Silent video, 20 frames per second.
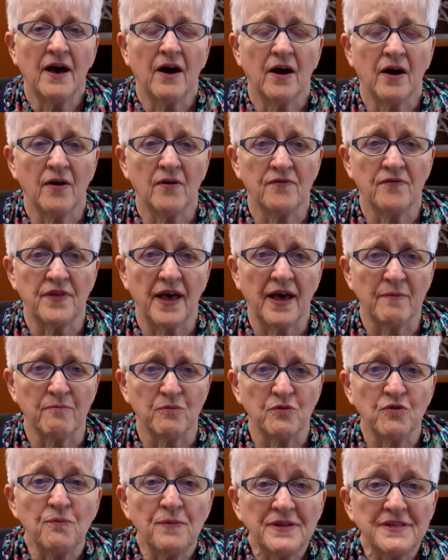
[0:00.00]
of that
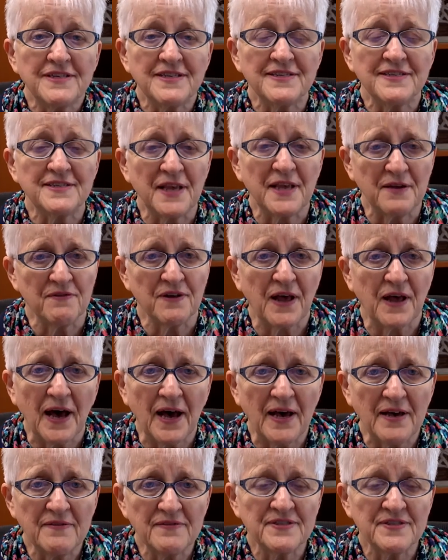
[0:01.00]
movement to save
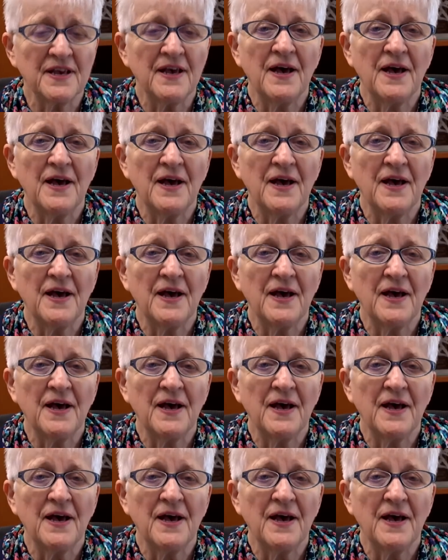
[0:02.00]
lives.